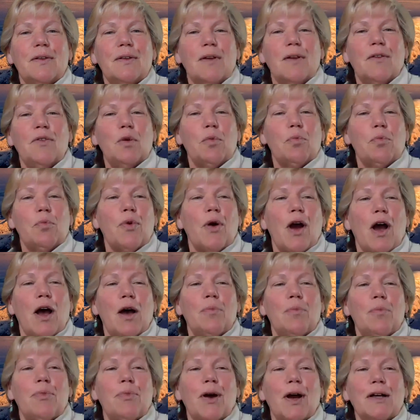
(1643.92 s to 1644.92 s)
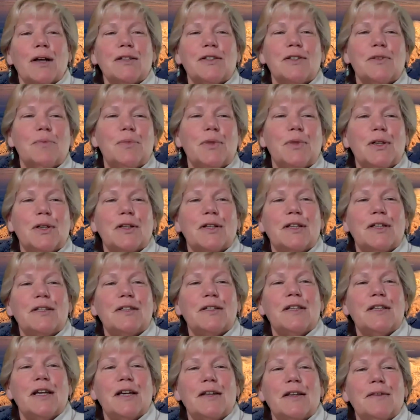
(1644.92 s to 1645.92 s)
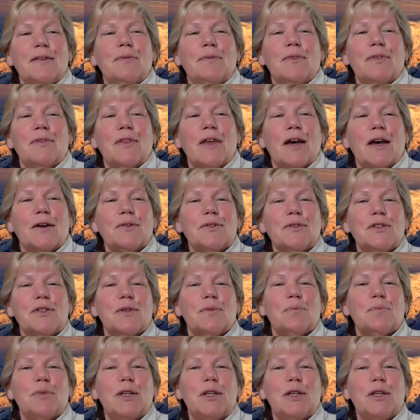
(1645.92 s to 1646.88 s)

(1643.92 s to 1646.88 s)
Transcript: Of the approximately 10,000